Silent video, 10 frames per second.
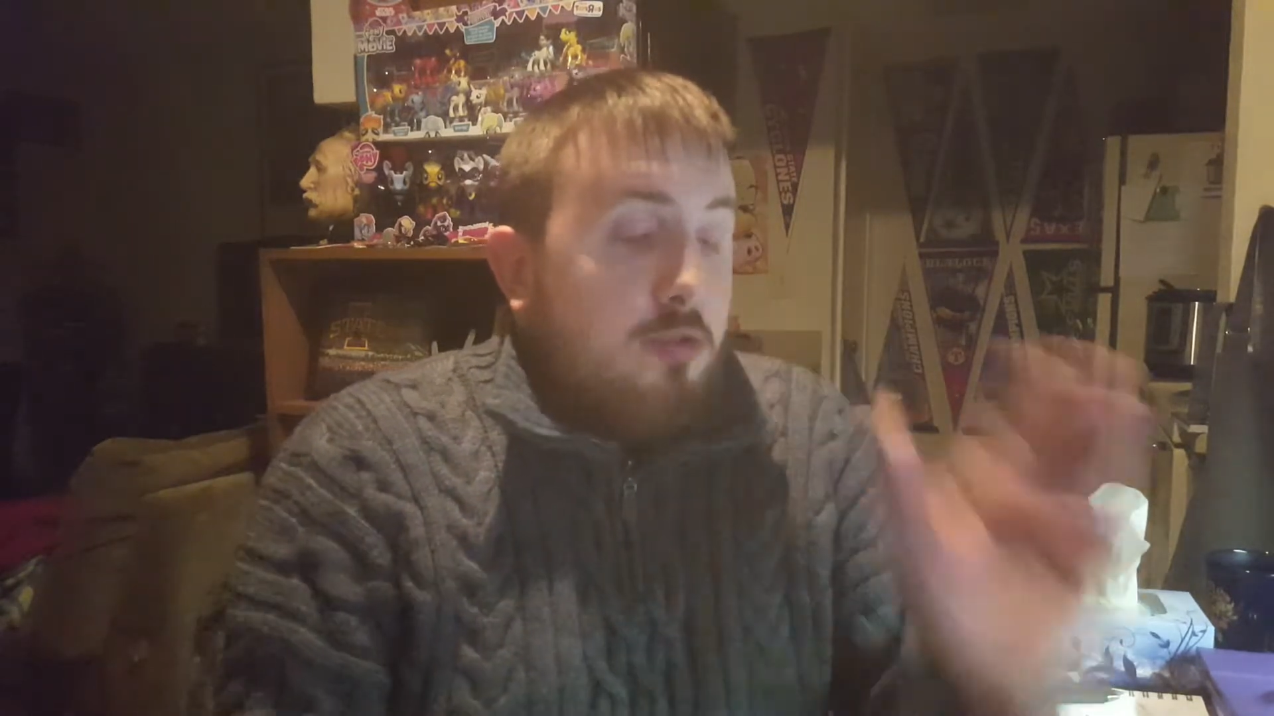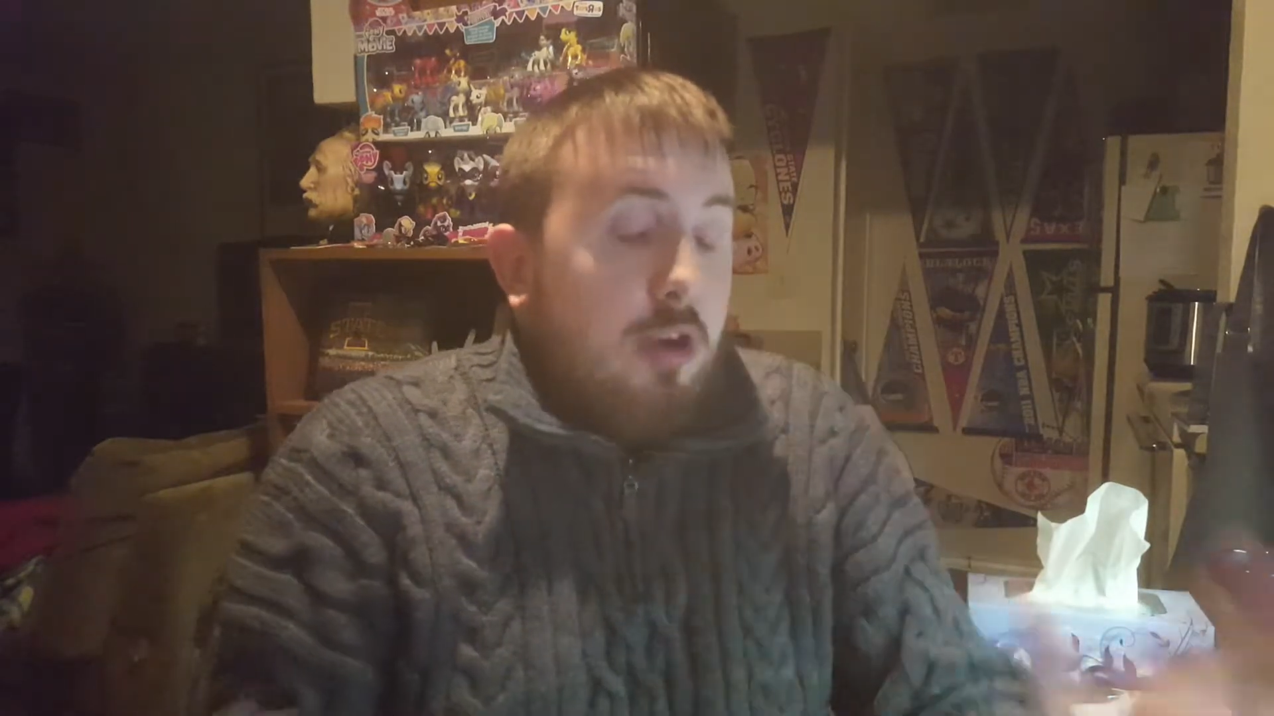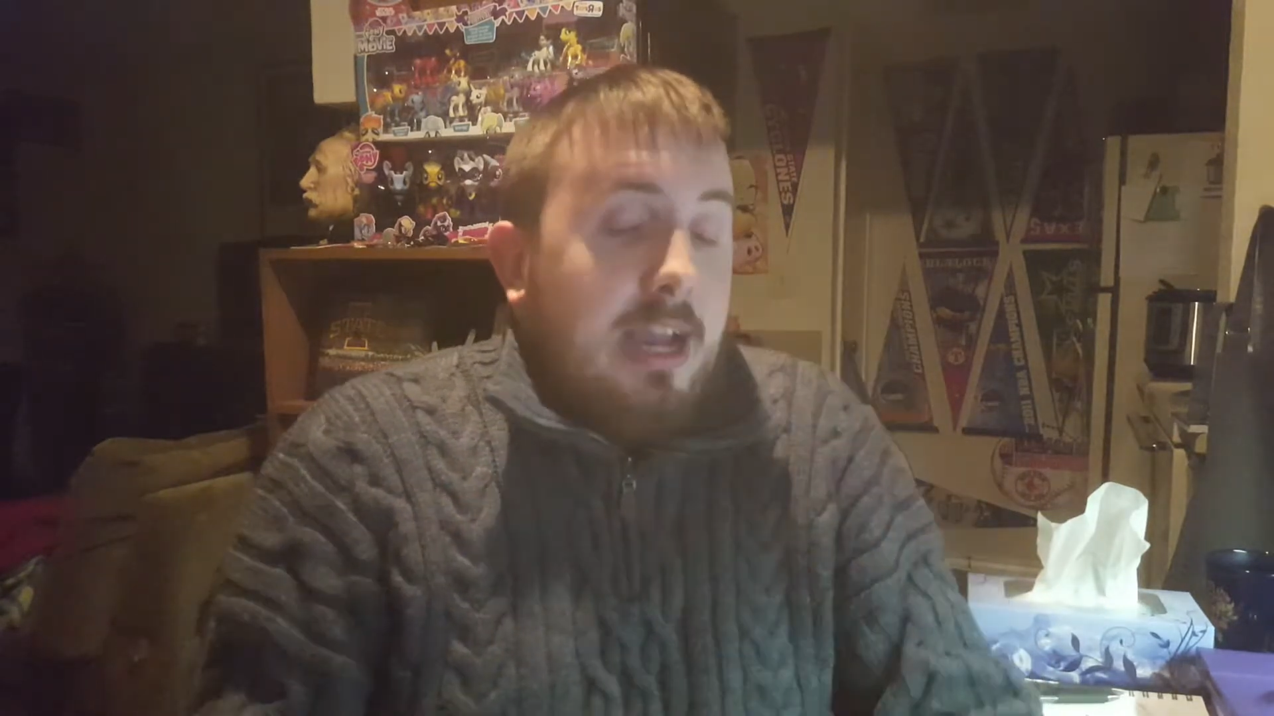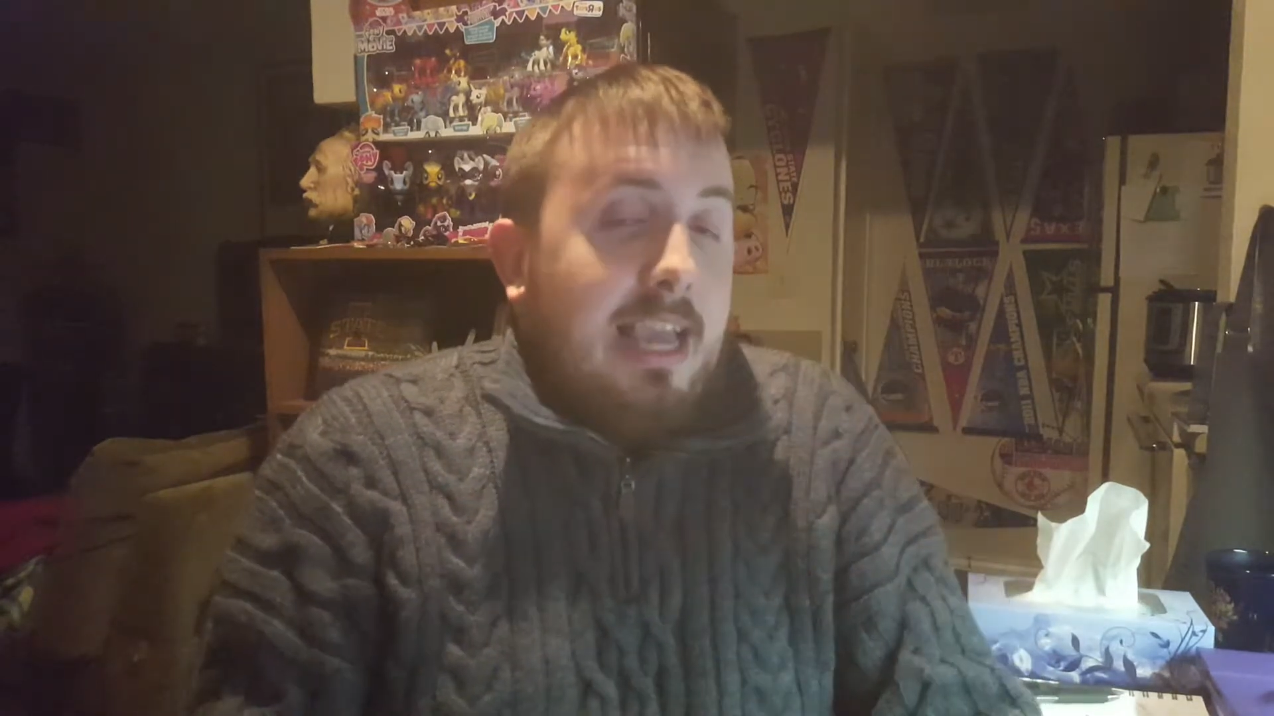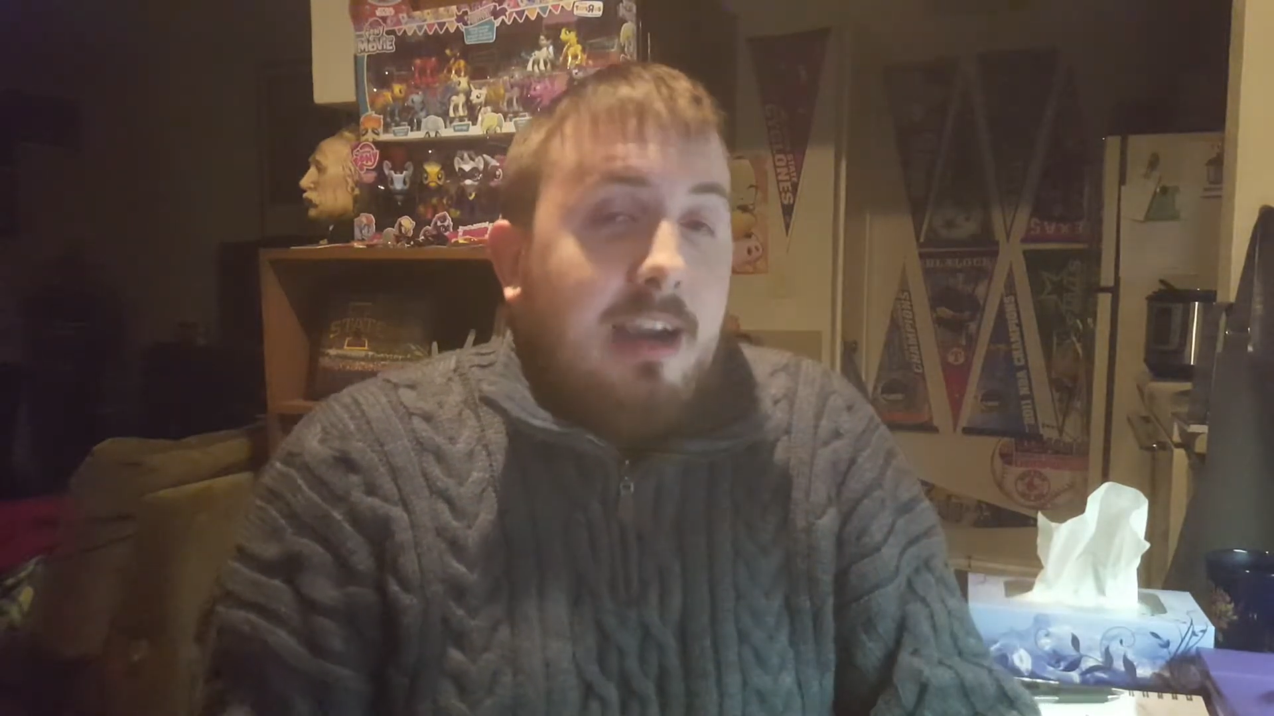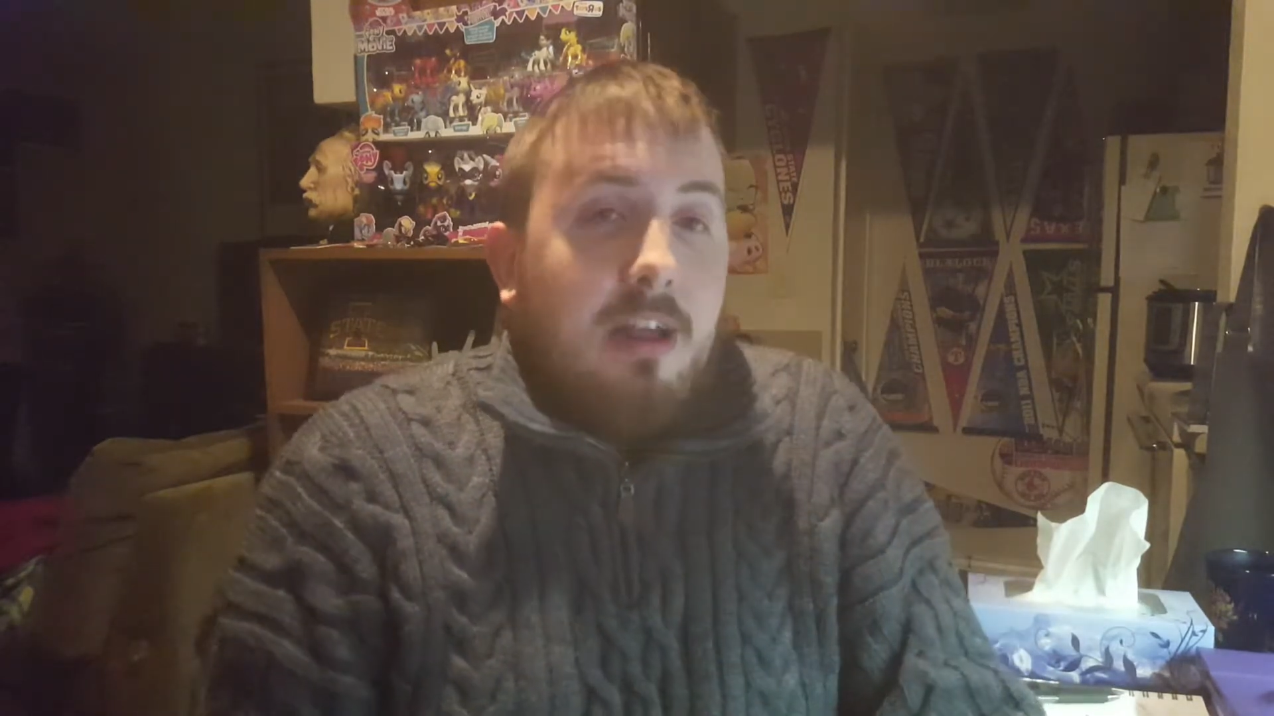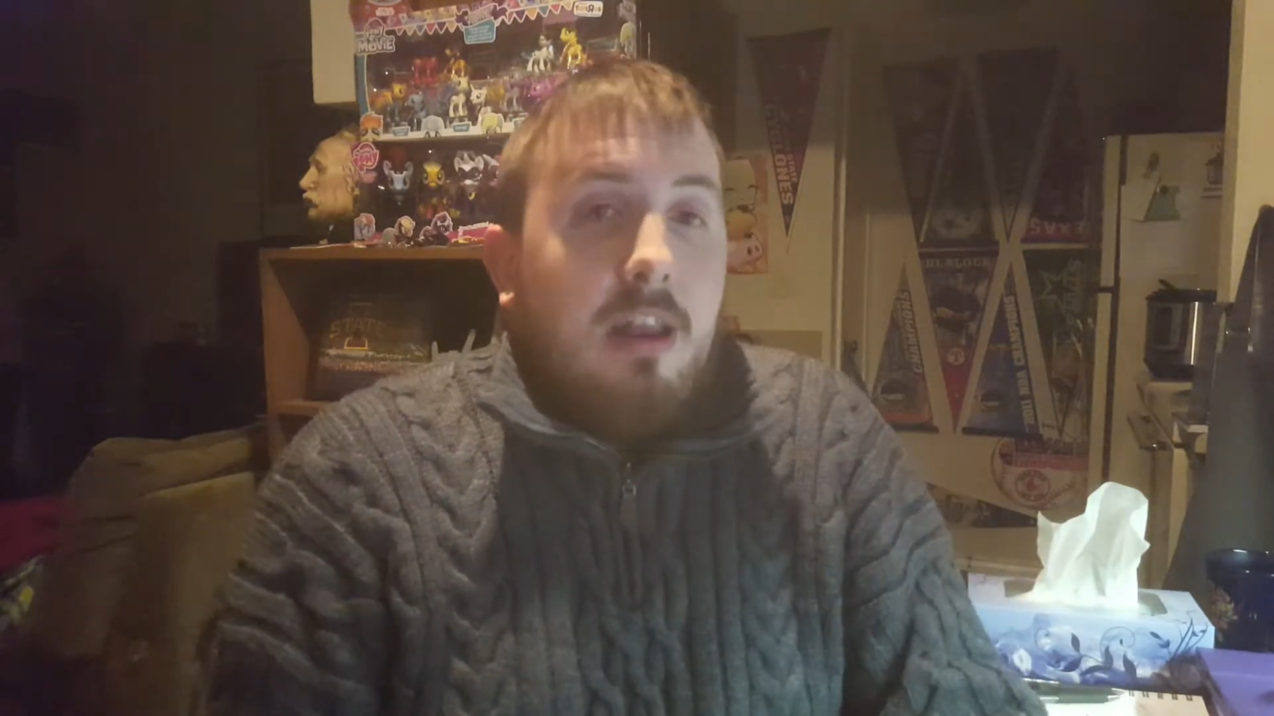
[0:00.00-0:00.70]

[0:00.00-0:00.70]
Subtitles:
trying out